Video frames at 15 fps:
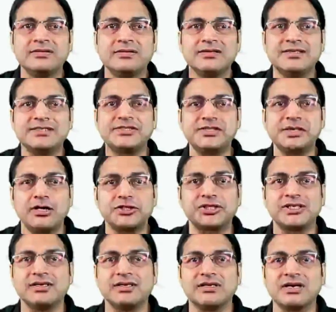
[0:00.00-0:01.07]

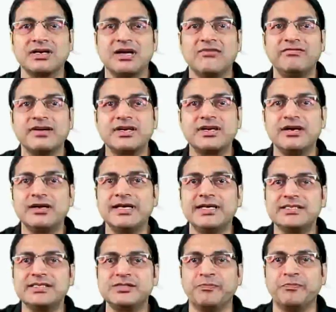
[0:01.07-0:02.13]
Assertion, governor
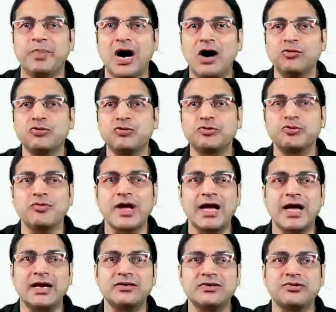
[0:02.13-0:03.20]
is bound to
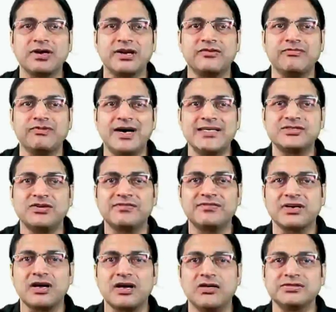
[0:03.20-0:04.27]
act on advice of the
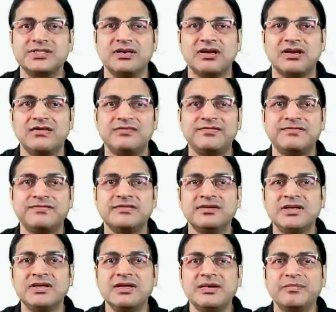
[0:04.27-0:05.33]
council of
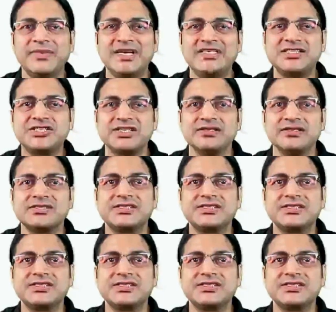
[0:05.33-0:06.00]
ministers.